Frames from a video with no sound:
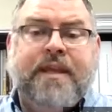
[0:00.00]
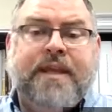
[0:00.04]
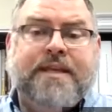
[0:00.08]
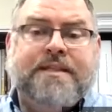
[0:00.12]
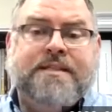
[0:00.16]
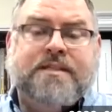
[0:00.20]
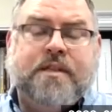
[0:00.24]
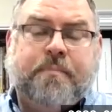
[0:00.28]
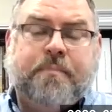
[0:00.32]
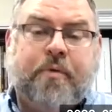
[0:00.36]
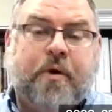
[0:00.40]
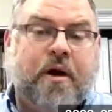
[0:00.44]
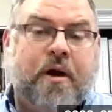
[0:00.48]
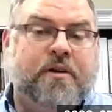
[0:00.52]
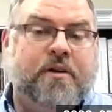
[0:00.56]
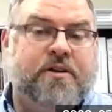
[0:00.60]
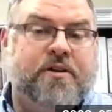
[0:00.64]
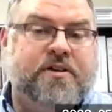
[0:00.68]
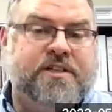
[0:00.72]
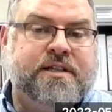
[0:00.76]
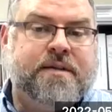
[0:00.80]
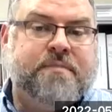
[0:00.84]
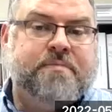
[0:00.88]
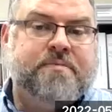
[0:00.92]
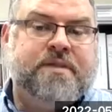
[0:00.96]
is the
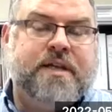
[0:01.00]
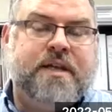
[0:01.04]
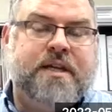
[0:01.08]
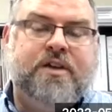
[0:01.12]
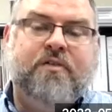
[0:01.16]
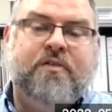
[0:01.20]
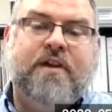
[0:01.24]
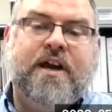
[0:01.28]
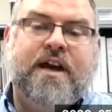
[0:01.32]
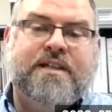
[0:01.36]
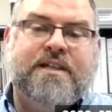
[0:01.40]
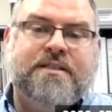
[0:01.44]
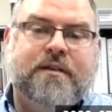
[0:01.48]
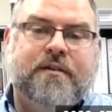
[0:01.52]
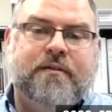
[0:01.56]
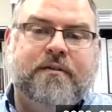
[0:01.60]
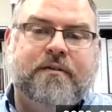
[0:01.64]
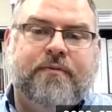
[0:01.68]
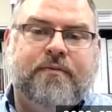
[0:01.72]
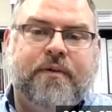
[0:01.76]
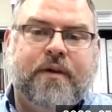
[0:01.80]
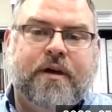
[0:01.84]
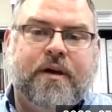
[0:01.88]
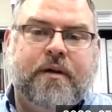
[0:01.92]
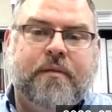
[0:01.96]
partnerships that you guys
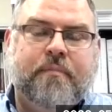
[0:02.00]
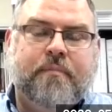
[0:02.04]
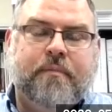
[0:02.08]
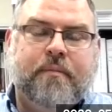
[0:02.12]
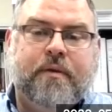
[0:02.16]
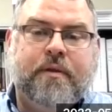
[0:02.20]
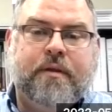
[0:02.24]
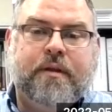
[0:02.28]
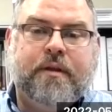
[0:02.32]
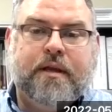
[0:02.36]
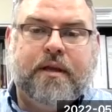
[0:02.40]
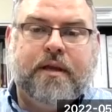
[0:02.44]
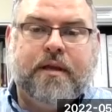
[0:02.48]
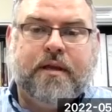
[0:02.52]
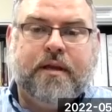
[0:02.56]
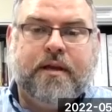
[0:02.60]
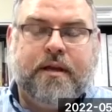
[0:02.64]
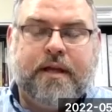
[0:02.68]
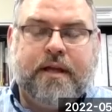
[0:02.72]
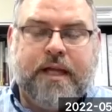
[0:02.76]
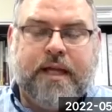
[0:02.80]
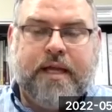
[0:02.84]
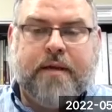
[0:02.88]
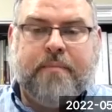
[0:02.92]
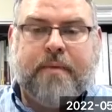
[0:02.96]
have,
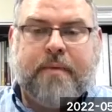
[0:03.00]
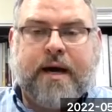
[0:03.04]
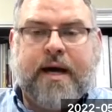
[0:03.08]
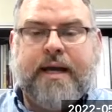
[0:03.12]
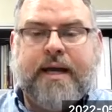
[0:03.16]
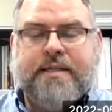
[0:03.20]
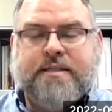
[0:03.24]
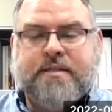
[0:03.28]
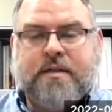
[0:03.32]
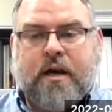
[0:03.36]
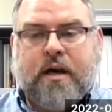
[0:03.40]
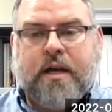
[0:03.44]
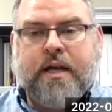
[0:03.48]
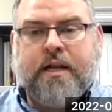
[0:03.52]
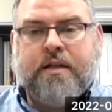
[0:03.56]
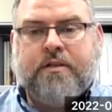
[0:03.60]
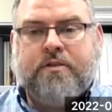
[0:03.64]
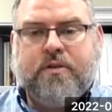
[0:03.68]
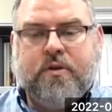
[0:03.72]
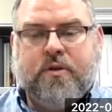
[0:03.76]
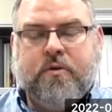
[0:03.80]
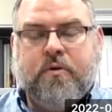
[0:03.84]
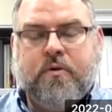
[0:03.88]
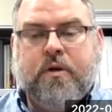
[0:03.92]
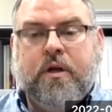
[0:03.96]
the EMI has gone
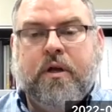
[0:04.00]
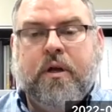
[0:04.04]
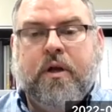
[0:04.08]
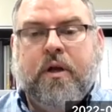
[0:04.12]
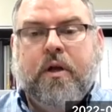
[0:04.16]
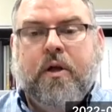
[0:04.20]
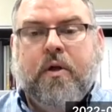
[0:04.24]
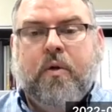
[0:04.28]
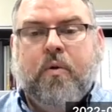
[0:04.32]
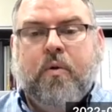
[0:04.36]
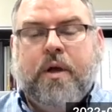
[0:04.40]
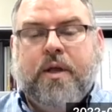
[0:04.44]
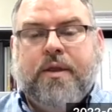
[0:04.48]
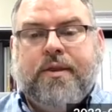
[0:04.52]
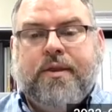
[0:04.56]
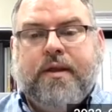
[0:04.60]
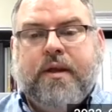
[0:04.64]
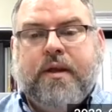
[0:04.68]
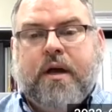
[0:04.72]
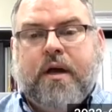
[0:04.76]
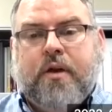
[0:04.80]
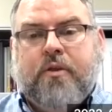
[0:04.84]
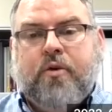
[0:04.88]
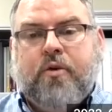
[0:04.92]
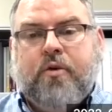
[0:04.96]
into with
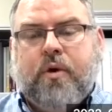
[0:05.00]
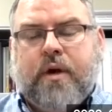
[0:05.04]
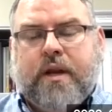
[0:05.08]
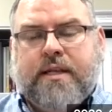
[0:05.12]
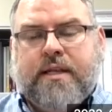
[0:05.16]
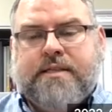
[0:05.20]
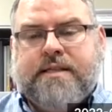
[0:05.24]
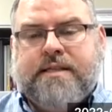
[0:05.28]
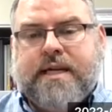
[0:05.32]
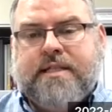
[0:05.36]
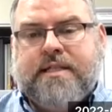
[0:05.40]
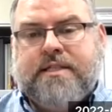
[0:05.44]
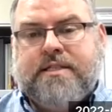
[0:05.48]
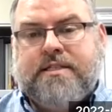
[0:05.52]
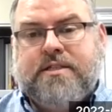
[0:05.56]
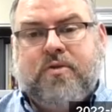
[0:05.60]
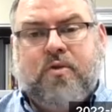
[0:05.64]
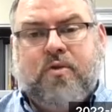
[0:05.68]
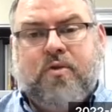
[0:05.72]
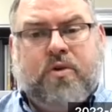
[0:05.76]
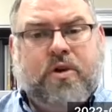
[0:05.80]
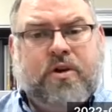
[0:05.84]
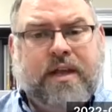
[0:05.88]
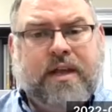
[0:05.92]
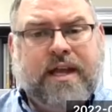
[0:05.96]
other organizations in
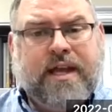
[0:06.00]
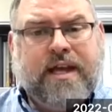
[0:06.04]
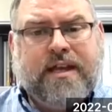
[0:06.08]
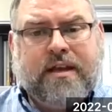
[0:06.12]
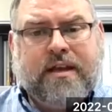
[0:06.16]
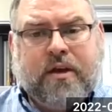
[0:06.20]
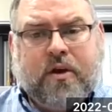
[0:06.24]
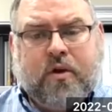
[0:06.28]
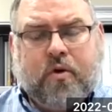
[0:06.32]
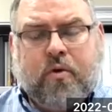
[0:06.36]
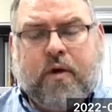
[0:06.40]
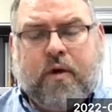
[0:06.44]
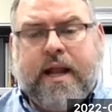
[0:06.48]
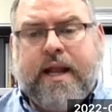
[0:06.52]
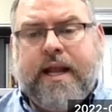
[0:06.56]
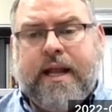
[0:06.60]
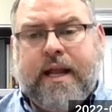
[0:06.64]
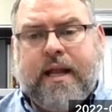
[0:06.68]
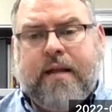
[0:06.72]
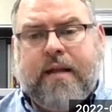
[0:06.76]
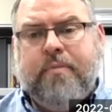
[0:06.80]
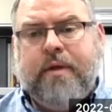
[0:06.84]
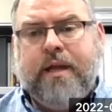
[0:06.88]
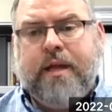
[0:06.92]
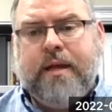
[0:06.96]
order to get
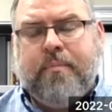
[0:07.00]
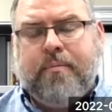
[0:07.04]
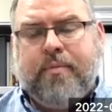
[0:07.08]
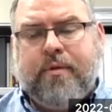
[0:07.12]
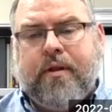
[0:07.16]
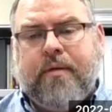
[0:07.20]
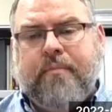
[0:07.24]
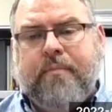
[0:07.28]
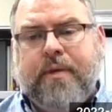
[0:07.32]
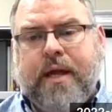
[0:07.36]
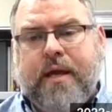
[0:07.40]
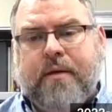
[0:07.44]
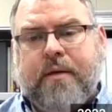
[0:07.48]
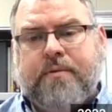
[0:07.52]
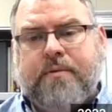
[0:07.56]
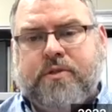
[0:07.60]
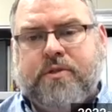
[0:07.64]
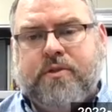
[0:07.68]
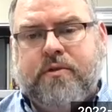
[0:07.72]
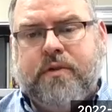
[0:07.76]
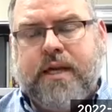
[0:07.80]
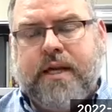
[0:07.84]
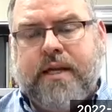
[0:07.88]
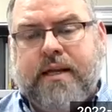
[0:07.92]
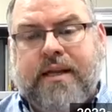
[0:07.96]
credit and be able
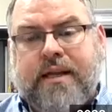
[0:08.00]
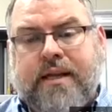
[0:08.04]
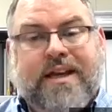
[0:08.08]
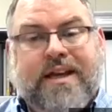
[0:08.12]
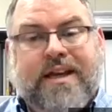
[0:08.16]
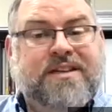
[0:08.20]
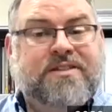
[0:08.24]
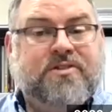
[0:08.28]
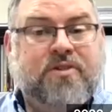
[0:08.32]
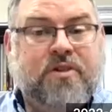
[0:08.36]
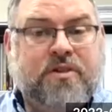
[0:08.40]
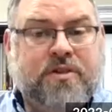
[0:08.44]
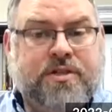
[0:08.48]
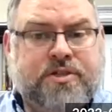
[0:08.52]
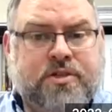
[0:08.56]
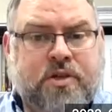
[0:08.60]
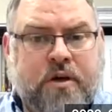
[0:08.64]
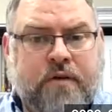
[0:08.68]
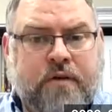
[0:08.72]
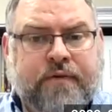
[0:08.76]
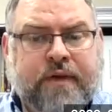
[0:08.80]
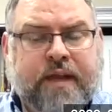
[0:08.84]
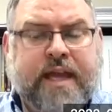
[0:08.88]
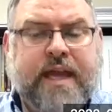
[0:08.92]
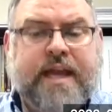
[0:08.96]
to get certain
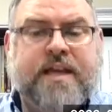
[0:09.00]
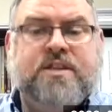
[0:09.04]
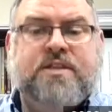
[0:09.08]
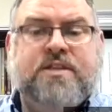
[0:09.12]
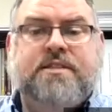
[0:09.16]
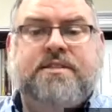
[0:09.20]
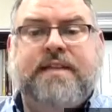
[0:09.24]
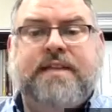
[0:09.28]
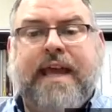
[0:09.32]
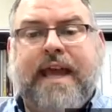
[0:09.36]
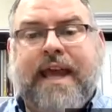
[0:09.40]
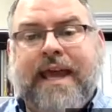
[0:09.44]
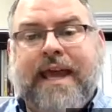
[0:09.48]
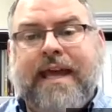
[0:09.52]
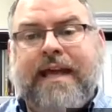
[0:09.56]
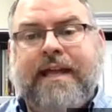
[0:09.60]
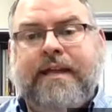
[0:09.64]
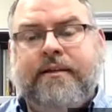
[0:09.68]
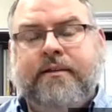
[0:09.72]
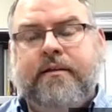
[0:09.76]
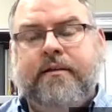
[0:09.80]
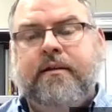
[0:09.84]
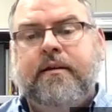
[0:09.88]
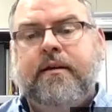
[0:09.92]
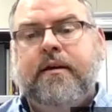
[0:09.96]
certifications
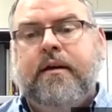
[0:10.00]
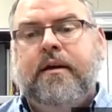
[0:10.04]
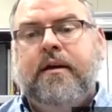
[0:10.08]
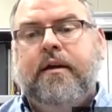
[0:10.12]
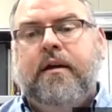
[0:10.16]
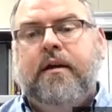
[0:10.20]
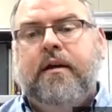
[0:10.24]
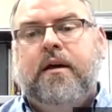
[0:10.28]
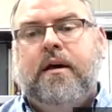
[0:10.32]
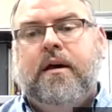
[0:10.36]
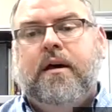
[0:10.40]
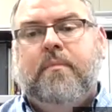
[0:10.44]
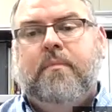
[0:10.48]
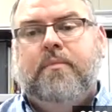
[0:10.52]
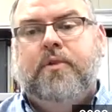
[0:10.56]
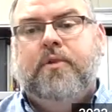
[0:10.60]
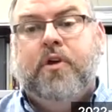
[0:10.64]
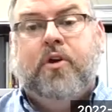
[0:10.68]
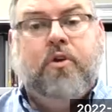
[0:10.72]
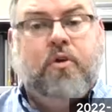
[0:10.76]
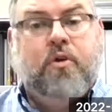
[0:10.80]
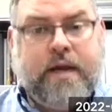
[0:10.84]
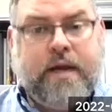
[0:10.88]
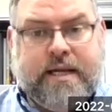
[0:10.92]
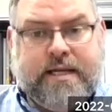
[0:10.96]
and
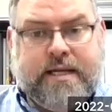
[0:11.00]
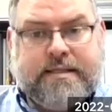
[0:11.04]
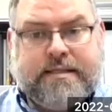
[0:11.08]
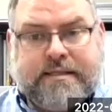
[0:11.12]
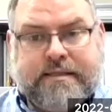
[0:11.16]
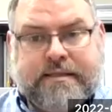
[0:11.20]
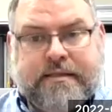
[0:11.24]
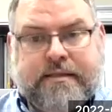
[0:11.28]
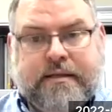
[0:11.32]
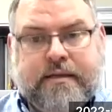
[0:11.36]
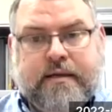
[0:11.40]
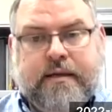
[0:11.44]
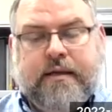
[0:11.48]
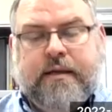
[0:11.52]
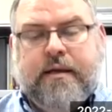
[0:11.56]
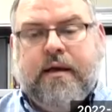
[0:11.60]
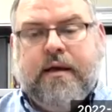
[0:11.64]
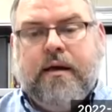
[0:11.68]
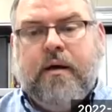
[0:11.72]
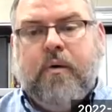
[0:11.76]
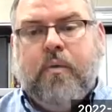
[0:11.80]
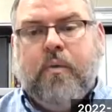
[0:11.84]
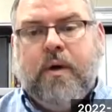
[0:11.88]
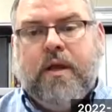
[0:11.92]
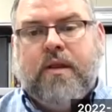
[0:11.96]
degrees
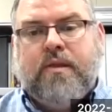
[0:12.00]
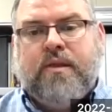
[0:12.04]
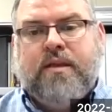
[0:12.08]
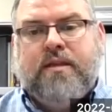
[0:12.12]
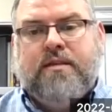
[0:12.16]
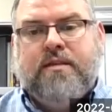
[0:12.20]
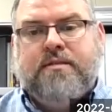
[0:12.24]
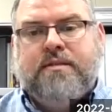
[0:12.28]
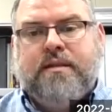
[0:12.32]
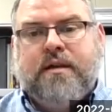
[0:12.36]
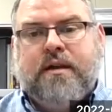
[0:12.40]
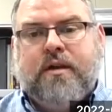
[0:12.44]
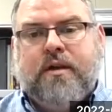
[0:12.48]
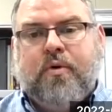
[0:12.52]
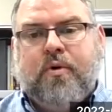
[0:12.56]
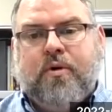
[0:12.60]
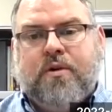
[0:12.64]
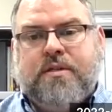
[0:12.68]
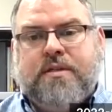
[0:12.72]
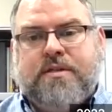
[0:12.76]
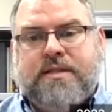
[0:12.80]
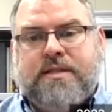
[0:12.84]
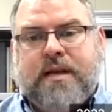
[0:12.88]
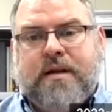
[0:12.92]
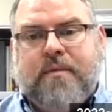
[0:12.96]
with these
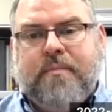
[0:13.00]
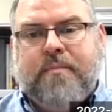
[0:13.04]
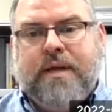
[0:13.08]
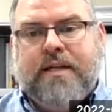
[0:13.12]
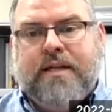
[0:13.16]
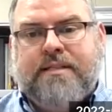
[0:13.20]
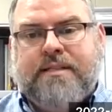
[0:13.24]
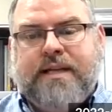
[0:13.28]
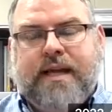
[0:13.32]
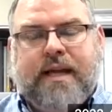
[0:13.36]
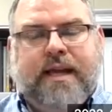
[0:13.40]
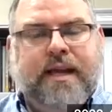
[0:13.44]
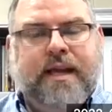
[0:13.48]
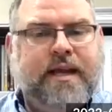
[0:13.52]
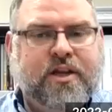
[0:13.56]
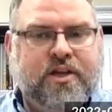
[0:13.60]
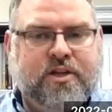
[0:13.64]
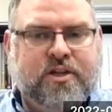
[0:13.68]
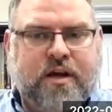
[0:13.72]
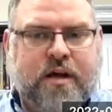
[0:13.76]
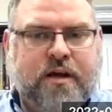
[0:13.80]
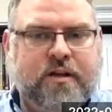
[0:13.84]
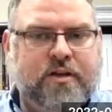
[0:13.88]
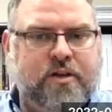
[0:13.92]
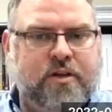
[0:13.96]
courses that are being taken. Can
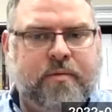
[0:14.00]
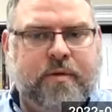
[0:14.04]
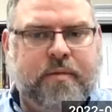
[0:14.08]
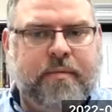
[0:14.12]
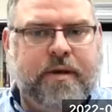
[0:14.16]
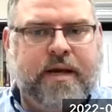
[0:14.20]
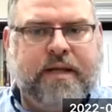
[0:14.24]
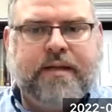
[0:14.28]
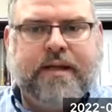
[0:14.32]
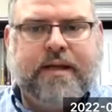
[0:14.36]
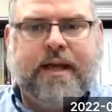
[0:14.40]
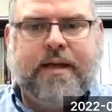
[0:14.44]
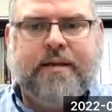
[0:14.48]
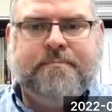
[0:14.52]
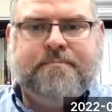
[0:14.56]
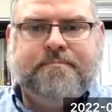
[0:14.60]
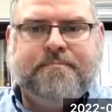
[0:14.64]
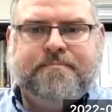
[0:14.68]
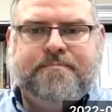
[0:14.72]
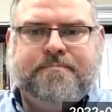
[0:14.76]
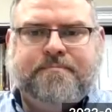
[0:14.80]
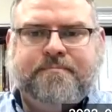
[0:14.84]
you talk a little bit about that?